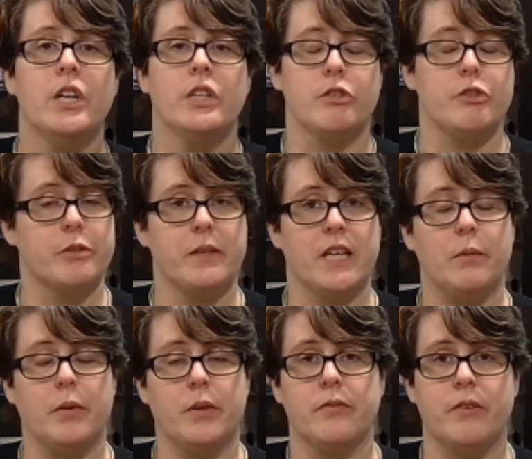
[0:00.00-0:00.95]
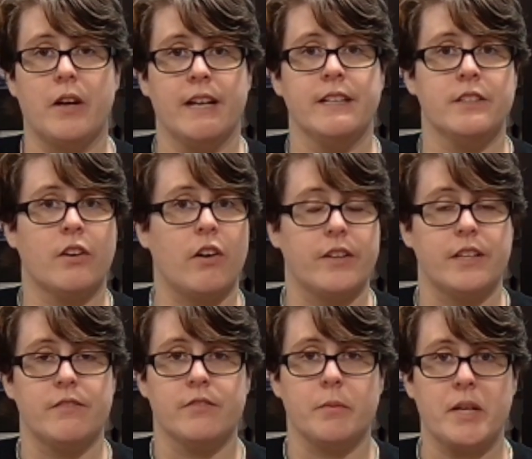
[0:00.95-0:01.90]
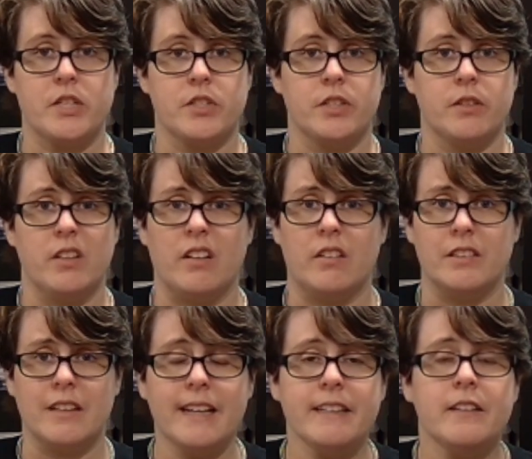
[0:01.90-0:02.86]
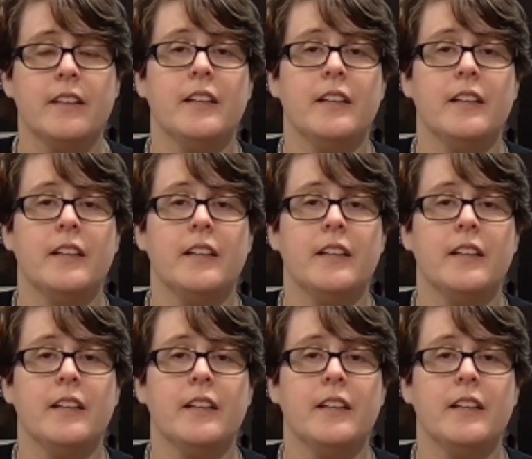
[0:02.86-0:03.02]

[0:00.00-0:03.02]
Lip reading: You should be able to find all that information that you need online.